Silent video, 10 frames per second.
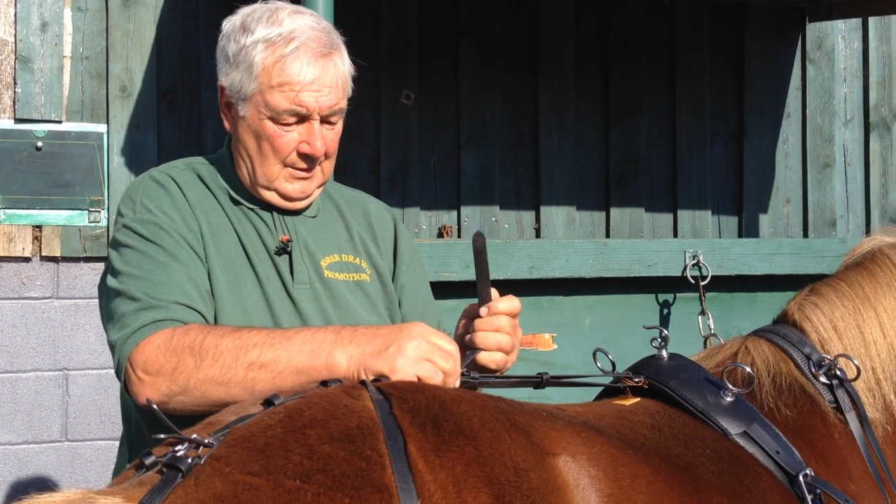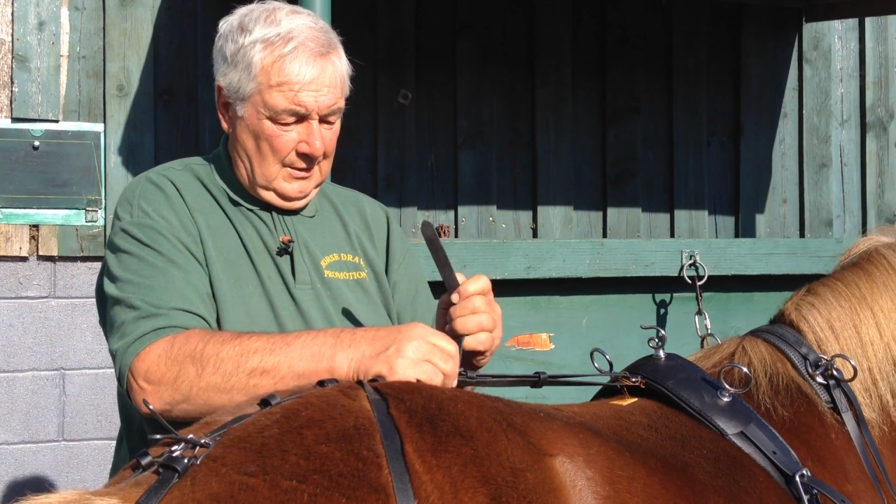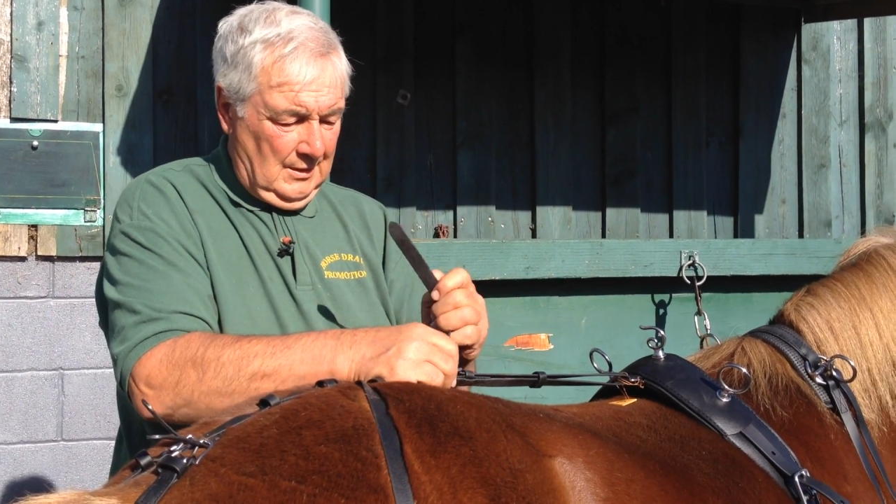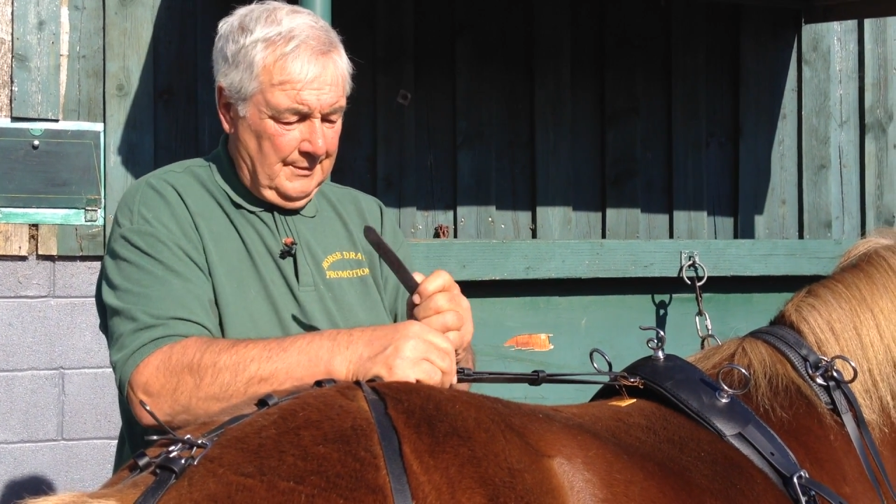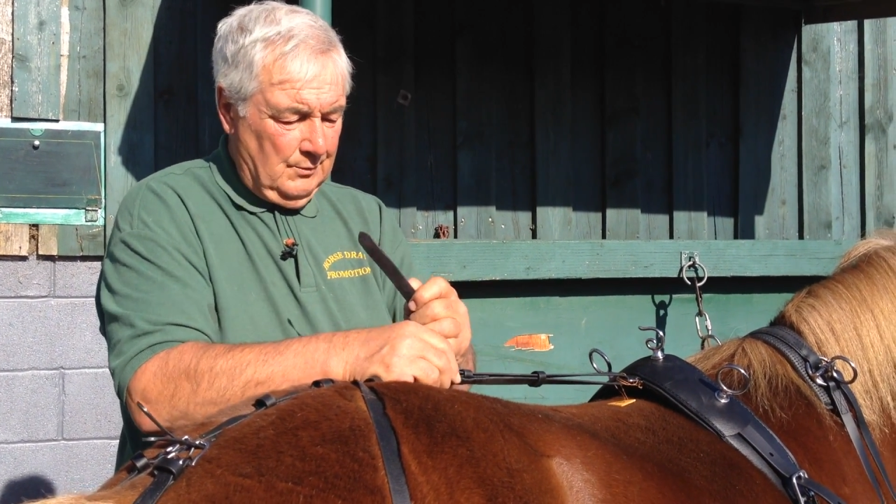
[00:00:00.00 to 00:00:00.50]

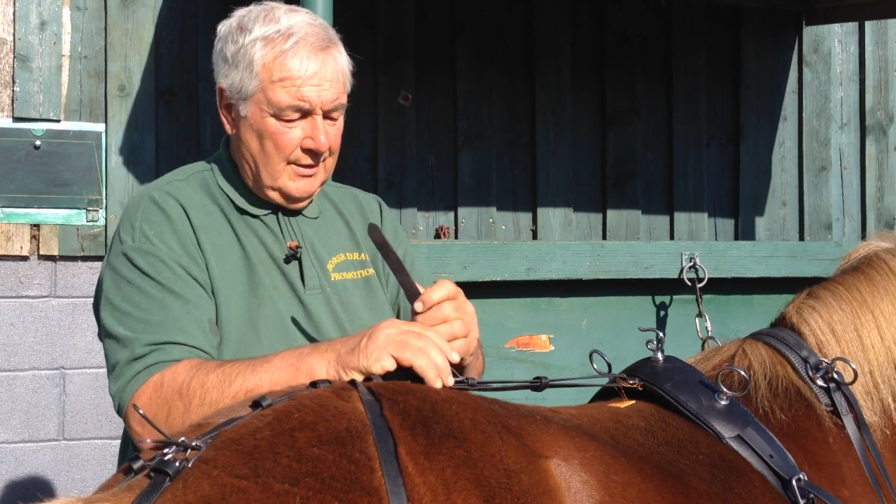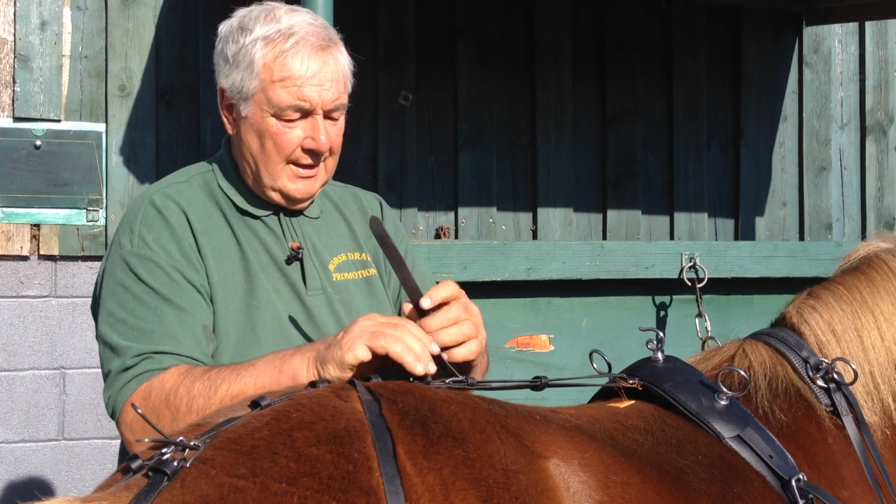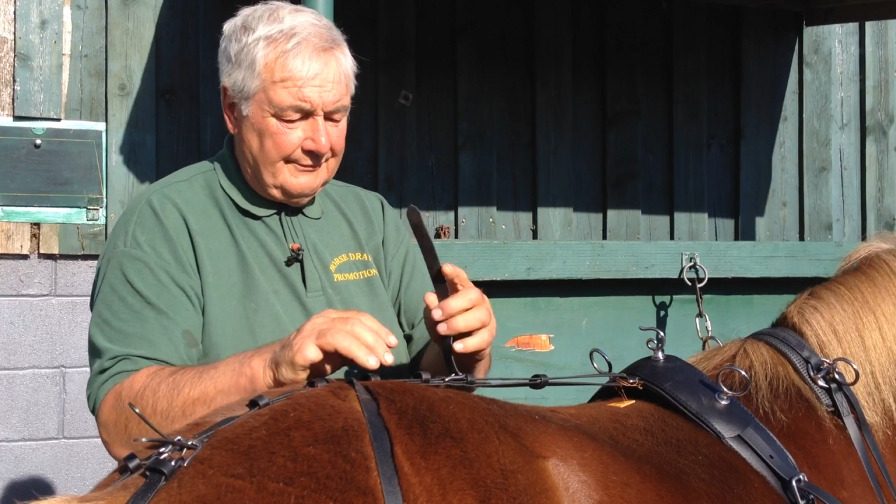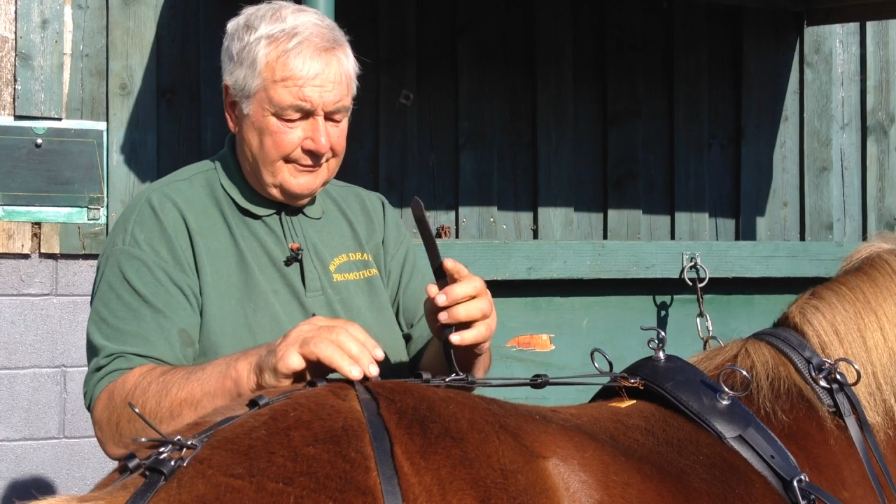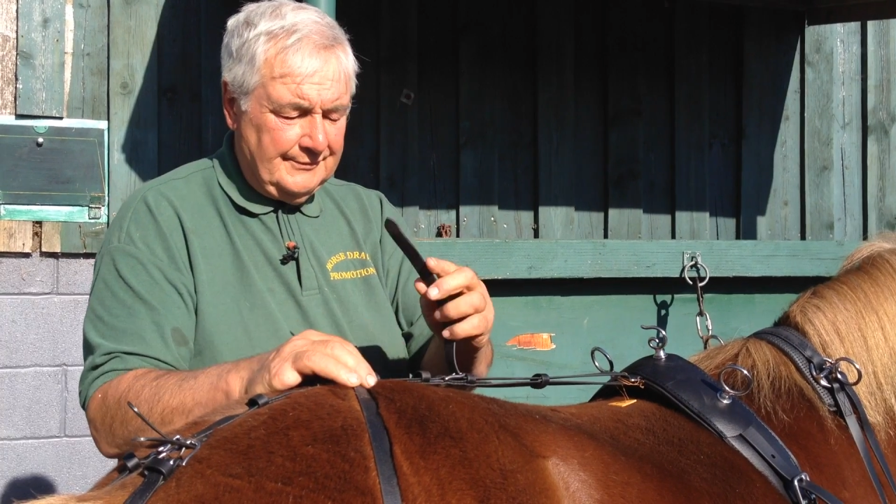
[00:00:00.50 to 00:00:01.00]
I mean, we
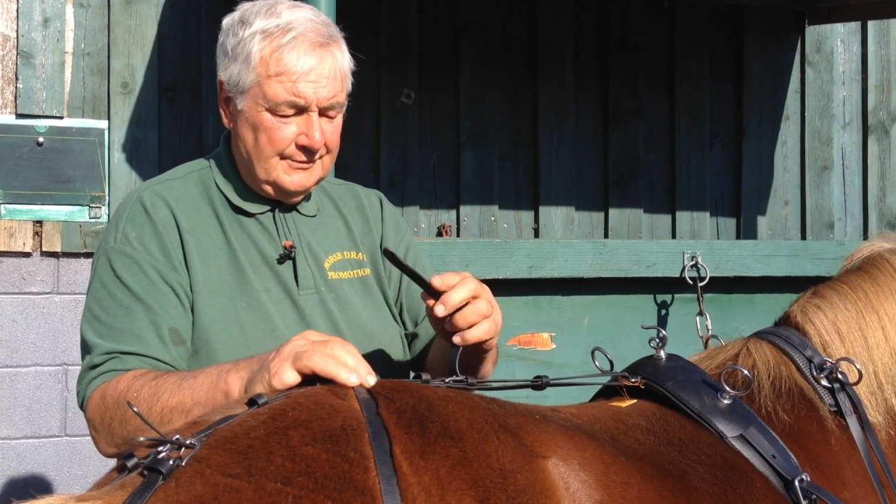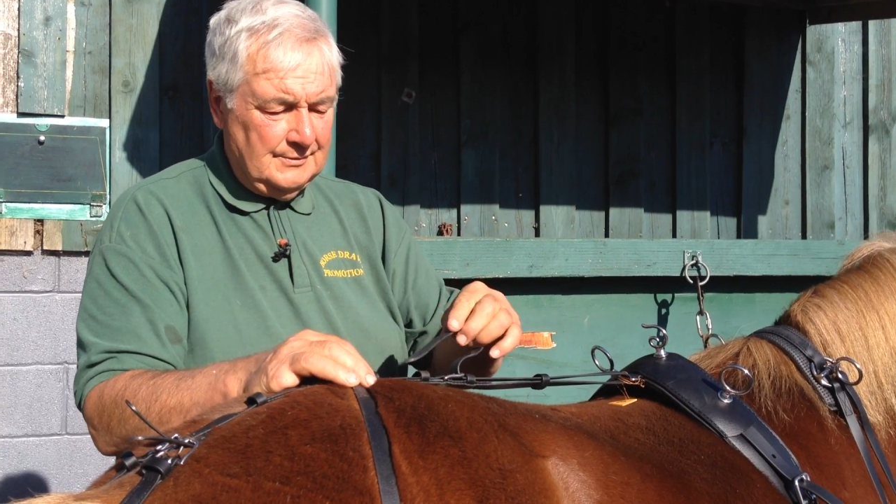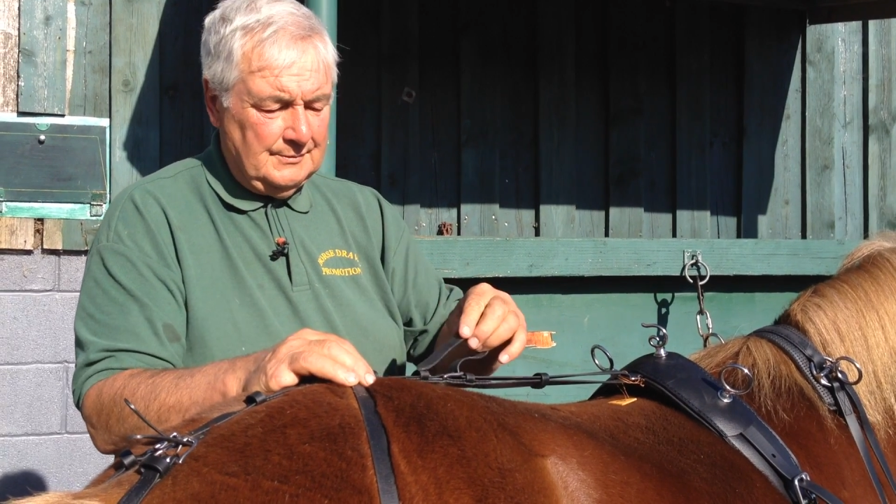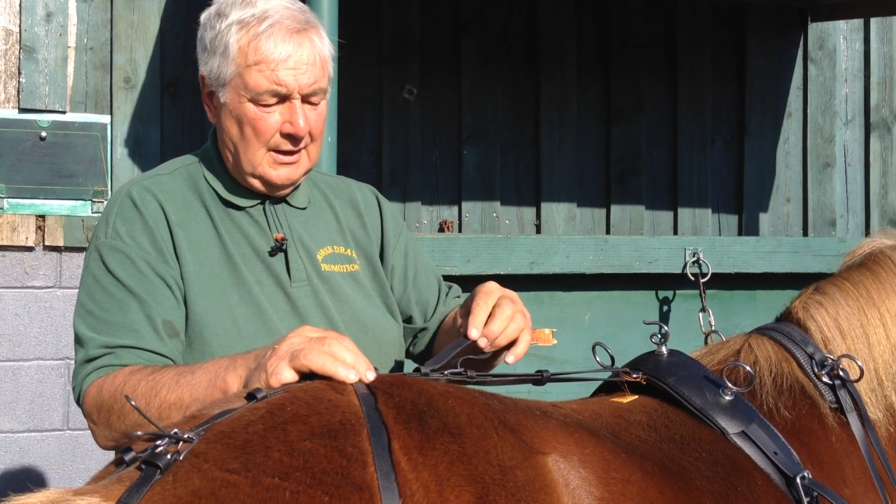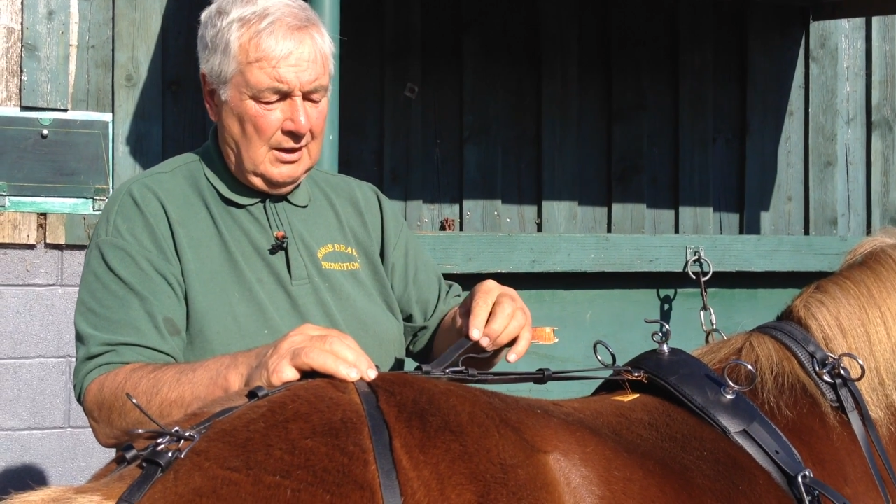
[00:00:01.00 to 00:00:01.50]
have
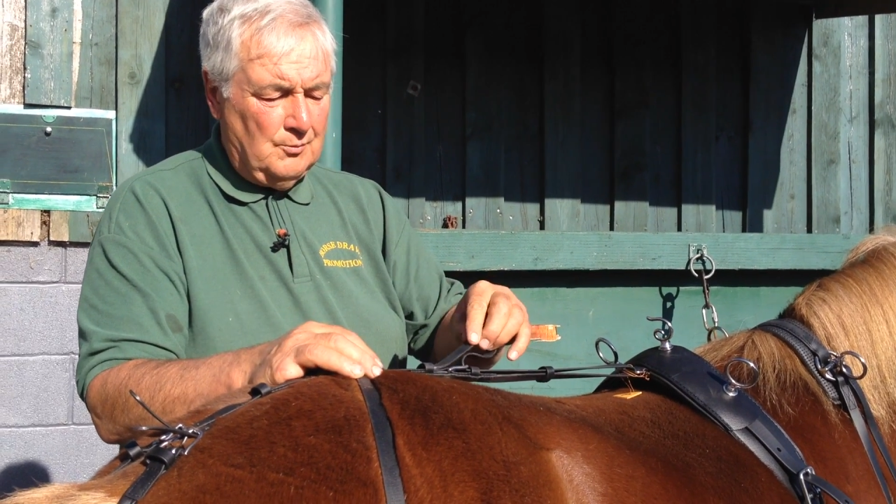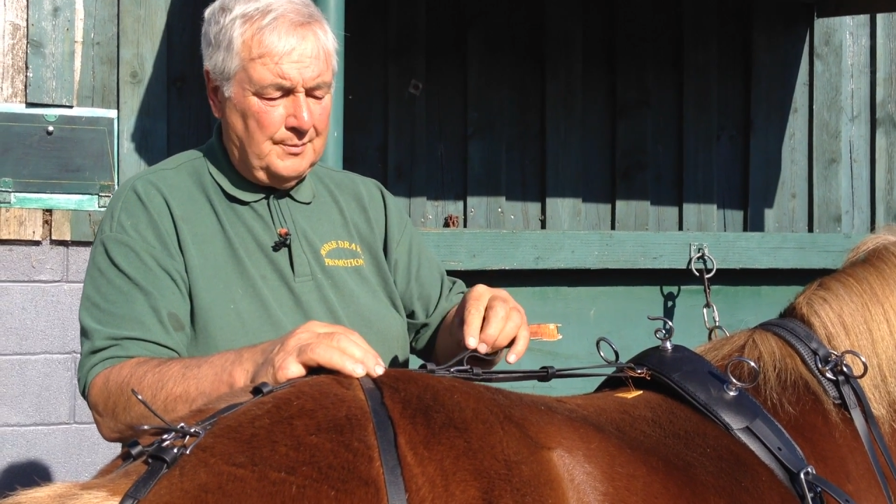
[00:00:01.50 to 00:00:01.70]
hole